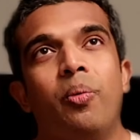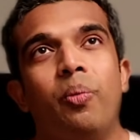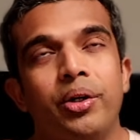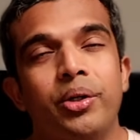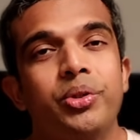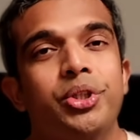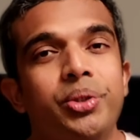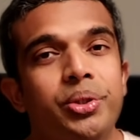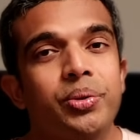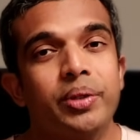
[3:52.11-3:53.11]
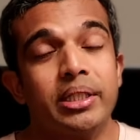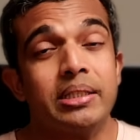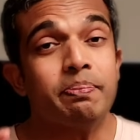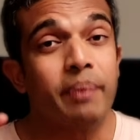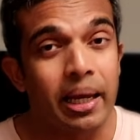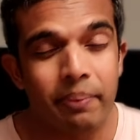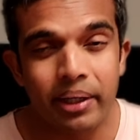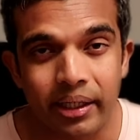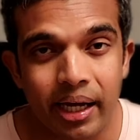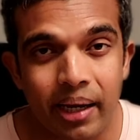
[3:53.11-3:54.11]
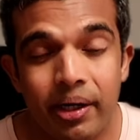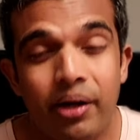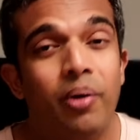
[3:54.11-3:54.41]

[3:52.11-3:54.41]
What you should do is buy a better camera,